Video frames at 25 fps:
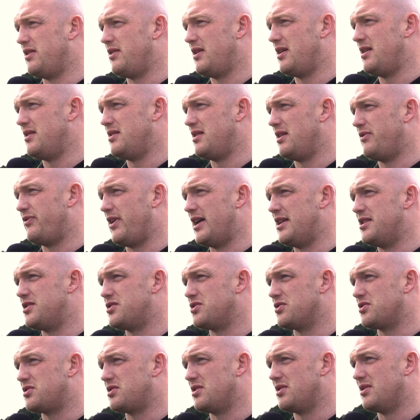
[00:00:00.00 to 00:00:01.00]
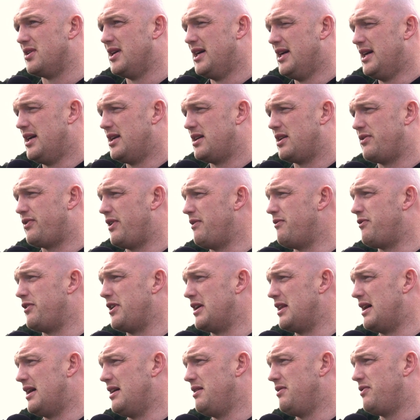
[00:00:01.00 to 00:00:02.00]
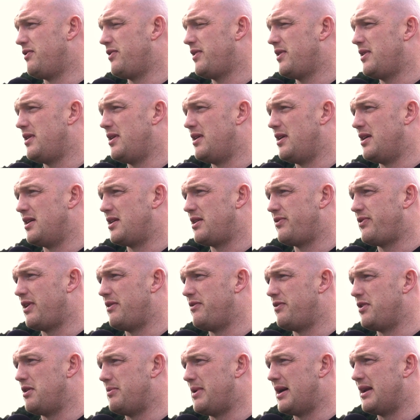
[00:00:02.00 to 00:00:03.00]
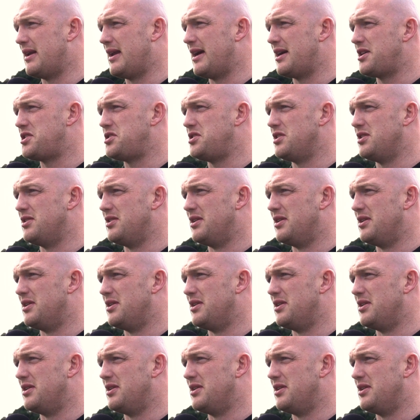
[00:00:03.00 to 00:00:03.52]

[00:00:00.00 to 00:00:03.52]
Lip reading: in defence, just to defend for your life, defend for the man next to you.